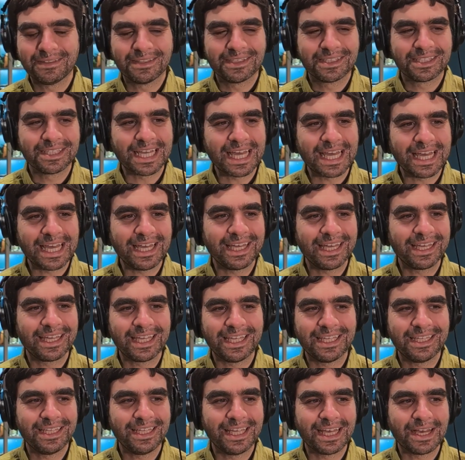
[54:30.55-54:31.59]
snake.
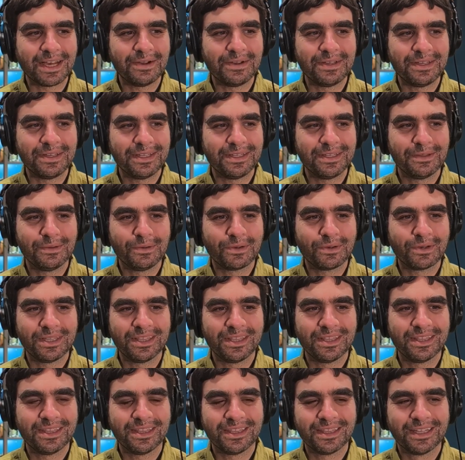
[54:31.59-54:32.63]
You
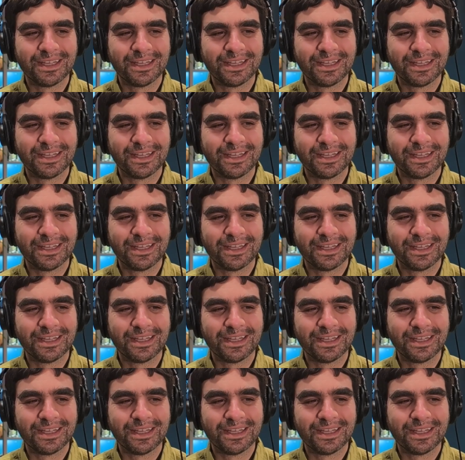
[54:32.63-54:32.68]
couldn't.